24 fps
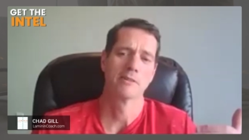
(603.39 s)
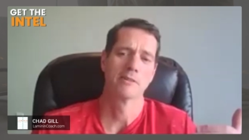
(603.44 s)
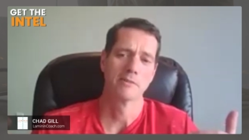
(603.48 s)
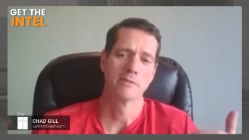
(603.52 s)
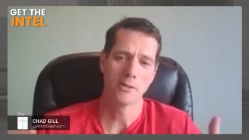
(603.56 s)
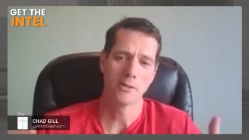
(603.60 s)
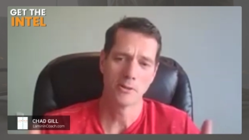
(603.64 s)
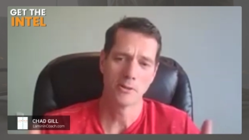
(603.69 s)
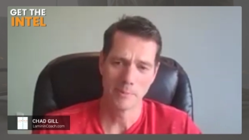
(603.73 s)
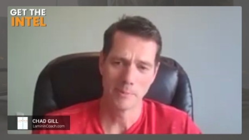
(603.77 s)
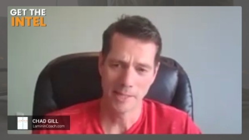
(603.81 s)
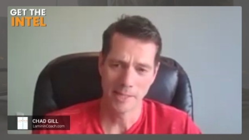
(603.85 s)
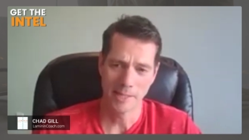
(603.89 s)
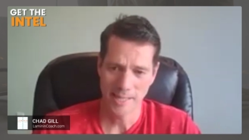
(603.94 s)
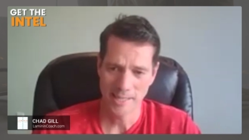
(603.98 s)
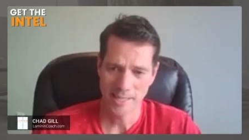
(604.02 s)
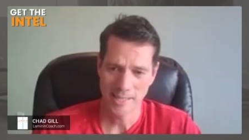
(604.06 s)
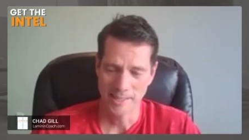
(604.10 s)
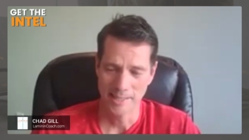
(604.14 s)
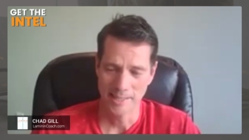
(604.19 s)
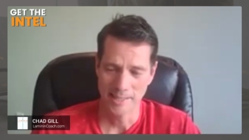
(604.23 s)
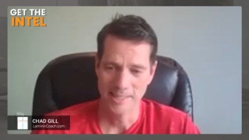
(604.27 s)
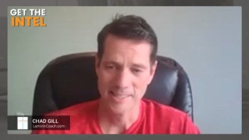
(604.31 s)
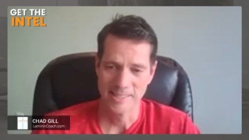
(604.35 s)
of, oh my gosh,
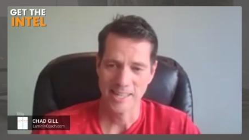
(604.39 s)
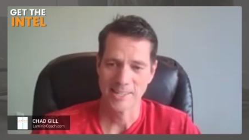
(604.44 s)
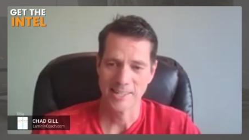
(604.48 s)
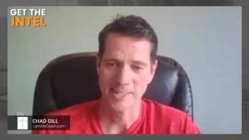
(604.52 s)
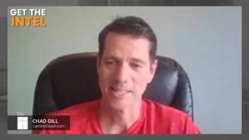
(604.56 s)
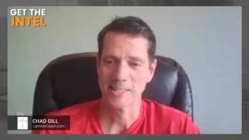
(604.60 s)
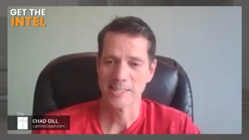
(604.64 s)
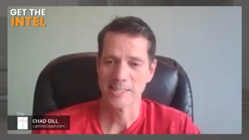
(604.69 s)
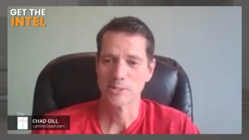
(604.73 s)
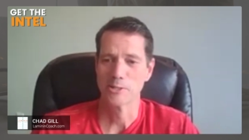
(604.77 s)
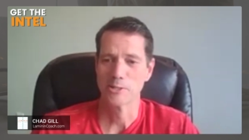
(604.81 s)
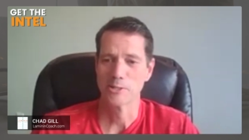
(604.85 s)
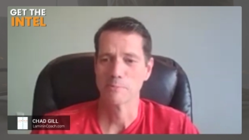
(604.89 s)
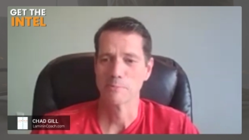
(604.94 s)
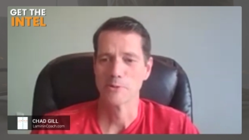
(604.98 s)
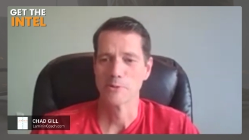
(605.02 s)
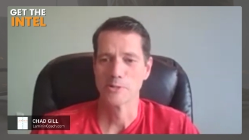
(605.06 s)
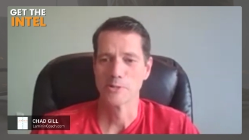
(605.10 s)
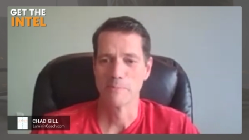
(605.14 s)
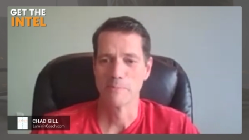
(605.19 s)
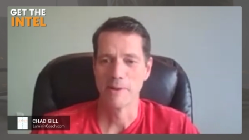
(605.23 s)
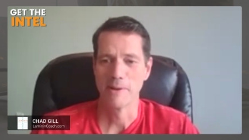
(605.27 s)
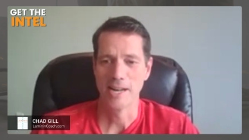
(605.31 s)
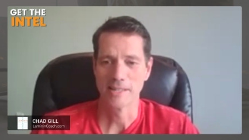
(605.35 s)
and it sounds like super
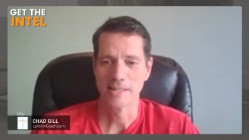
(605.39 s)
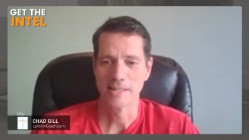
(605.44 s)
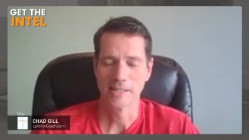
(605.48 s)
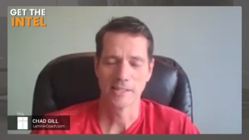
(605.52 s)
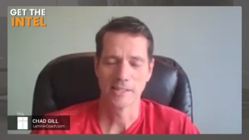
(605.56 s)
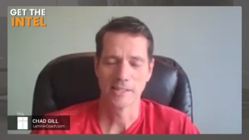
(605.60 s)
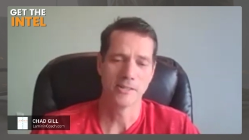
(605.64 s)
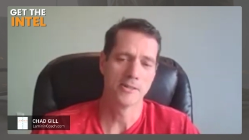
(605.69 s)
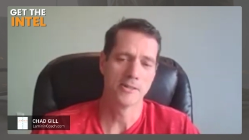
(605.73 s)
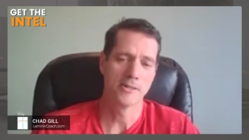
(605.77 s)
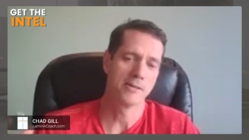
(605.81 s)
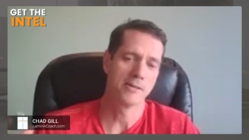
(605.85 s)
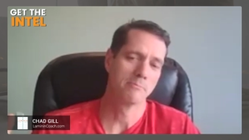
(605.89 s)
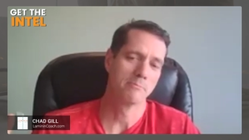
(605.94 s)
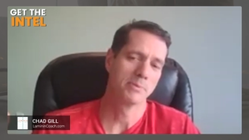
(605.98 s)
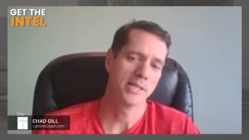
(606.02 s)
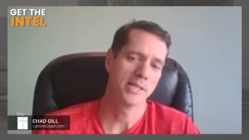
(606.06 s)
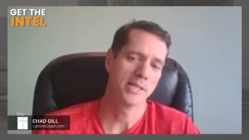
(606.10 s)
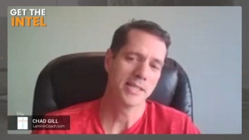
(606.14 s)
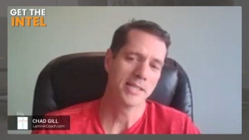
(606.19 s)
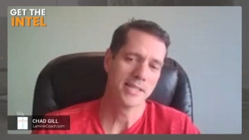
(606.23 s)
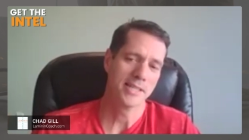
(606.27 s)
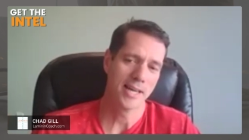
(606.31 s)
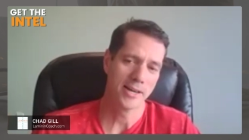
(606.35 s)
dramatic. It's like, oh, I'm
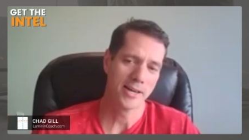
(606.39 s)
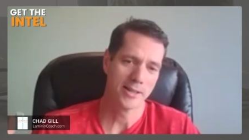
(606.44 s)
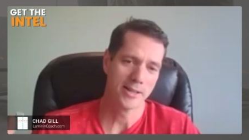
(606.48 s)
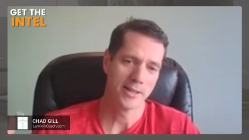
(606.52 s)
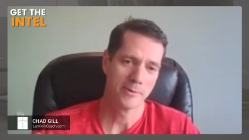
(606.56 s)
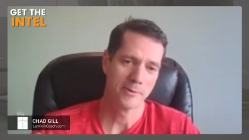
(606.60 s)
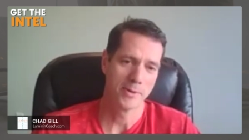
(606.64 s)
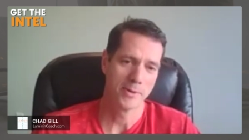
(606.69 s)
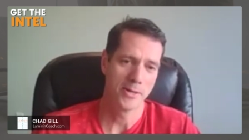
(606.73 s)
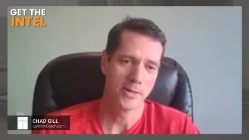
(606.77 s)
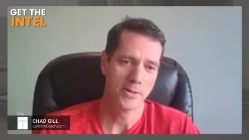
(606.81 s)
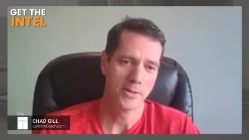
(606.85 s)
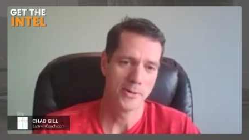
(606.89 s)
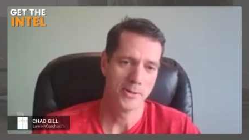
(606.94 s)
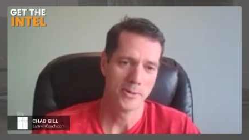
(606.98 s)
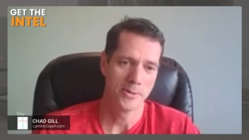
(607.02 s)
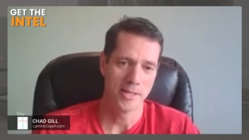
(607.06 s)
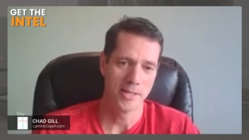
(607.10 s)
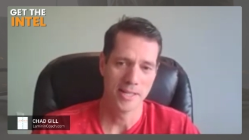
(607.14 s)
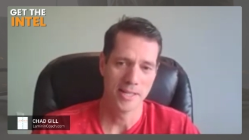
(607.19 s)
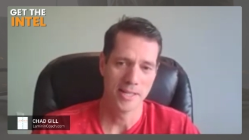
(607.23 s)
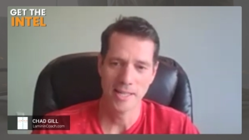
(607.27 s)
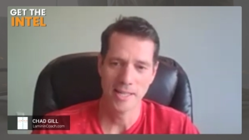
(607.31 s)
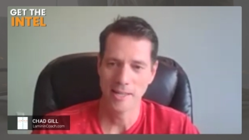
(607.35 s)
bleeding out in the road.
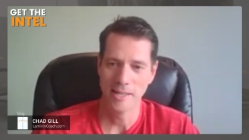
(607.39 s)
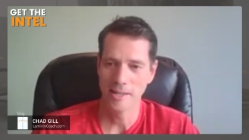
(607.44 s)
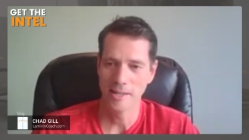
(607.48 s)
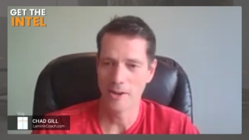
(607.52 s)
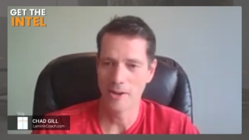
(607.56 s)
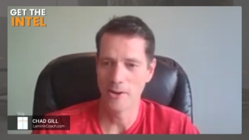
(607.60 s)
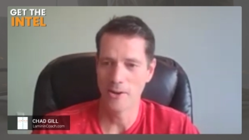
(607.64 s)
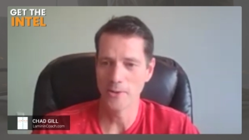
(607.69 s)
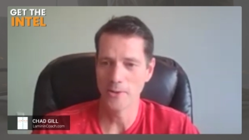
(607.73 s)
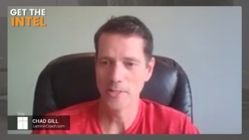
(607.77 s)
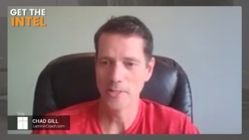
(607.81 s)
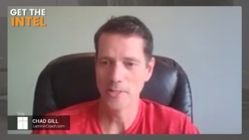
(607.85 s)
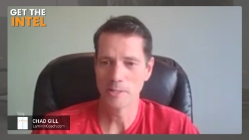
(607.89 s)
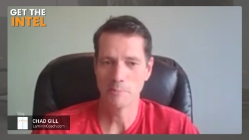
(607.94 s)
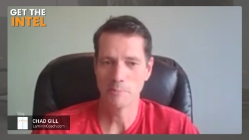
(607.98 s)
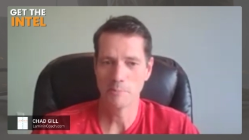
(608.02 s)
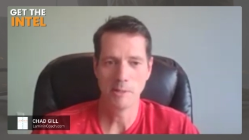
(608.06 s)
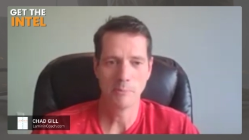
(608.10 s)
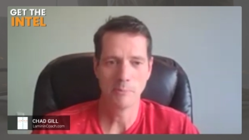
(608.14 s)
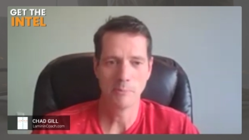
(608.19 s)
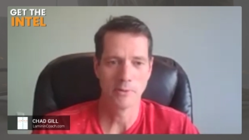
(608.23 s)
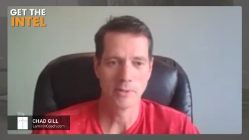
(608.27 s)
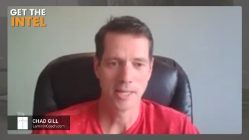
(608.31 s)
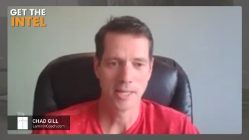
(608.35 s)
And then all these
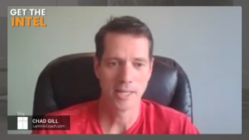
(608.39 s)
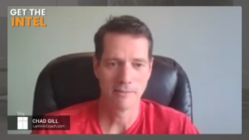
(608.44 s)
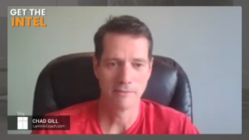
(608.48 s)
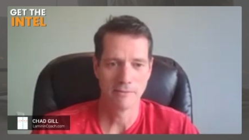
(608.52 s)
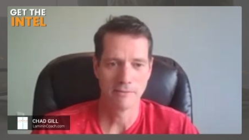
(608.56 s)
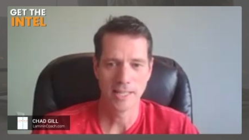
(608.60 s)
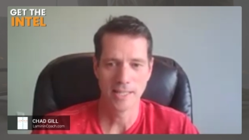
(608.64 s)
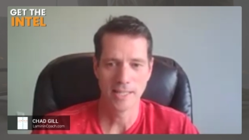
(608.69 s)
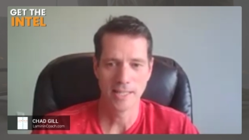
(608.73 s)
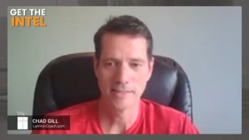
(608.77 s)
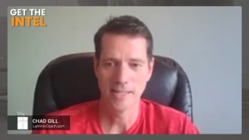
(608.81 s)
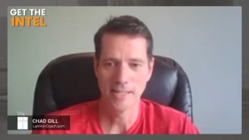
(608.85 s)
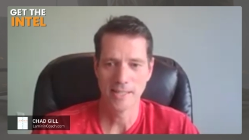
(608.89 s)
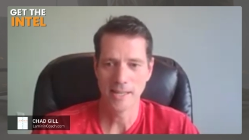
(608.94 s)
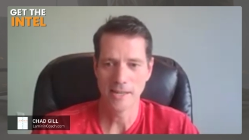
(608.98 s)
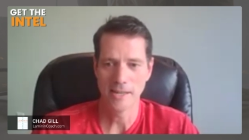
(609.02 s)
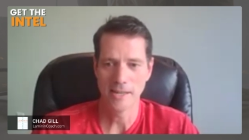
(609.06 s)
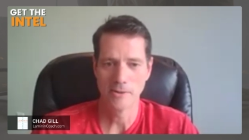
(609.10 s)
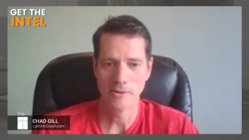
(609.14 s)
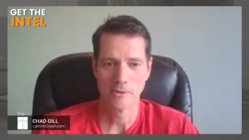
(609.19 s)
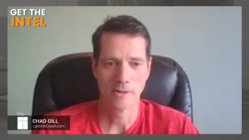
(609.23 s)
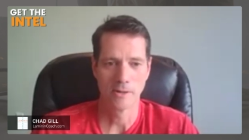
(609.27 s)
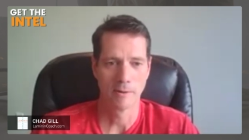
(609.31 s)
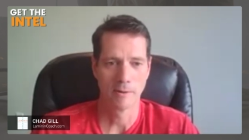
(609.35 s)
people that I've let
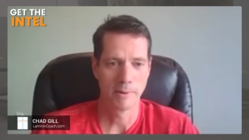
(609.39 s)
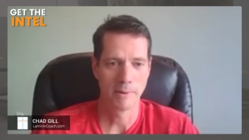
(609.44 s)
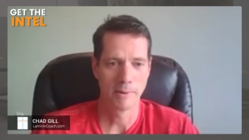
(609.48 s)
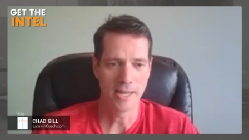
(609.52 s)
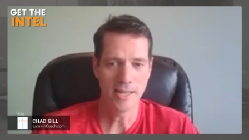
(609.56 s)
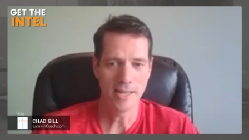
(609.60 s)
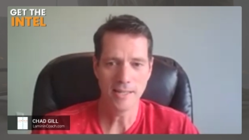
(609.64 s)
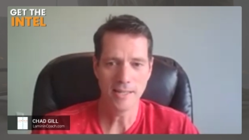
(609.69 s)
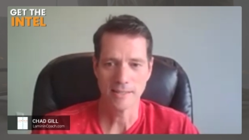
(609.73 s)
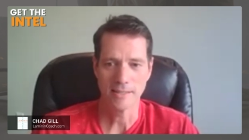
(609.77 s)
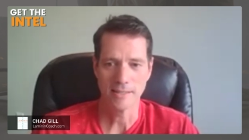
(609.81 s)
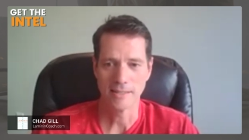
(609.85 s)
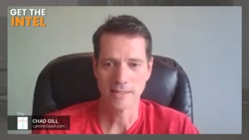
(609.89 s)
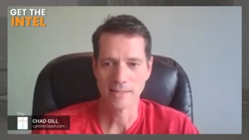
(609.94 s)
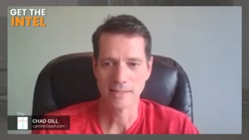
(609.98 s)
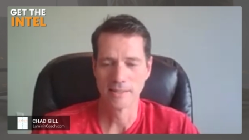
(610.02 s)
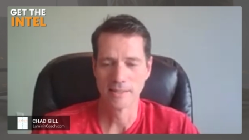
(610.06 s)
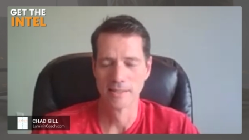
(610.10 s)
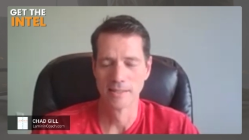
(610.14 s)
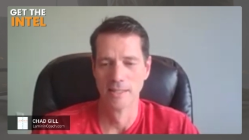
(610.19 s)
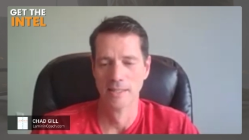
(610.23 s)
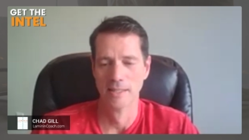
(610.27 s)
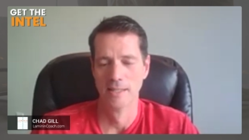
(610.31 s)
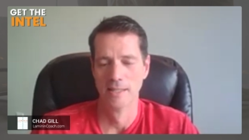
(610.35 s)
down or abandoned.
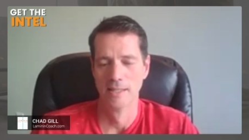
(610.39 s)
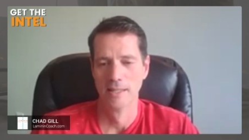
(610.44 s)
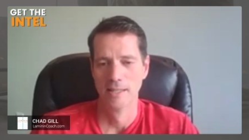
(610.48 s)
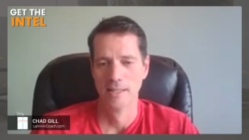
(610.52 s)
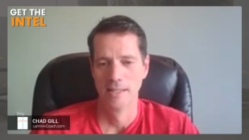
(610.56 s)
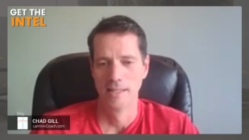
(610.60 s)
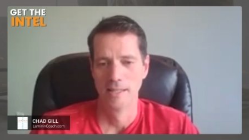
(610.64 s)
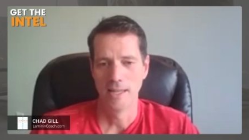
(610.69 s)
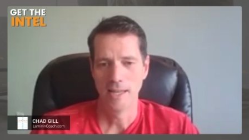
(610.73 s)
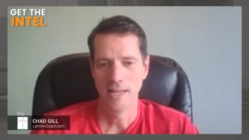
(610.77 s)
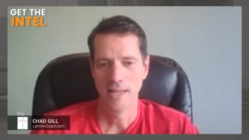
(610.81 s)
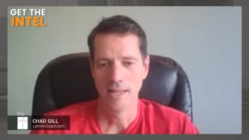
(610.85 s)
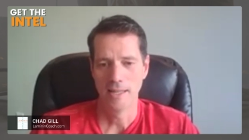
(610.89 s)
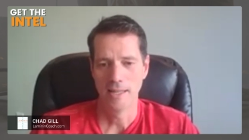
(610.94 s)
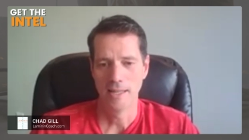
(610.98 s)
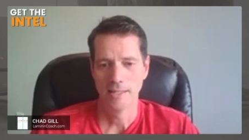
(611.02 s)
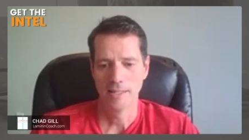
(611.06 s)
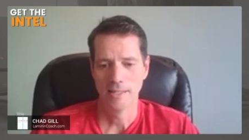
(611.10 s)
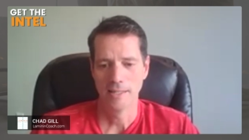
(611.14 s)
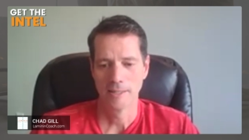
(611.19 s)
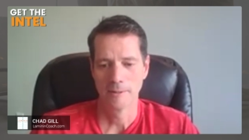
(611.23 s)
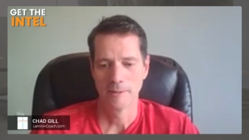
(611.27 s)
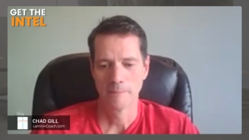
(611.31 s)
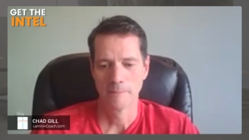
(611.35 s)
And
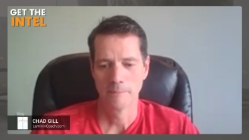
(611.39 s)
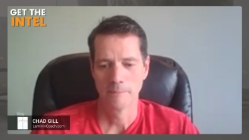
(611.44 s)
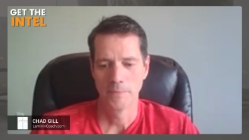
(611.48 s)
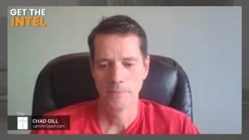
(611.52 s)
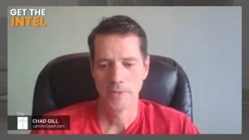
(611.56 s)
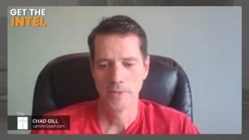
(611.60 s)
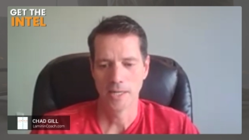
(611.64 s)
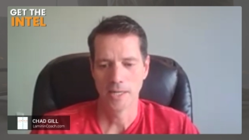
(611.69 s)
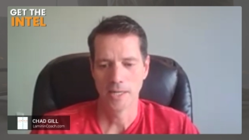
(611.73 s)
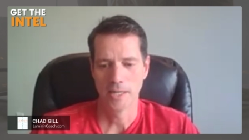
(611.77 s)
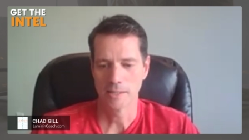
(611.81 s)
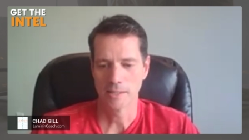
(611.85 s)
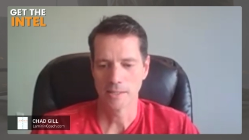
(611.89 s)
um, and I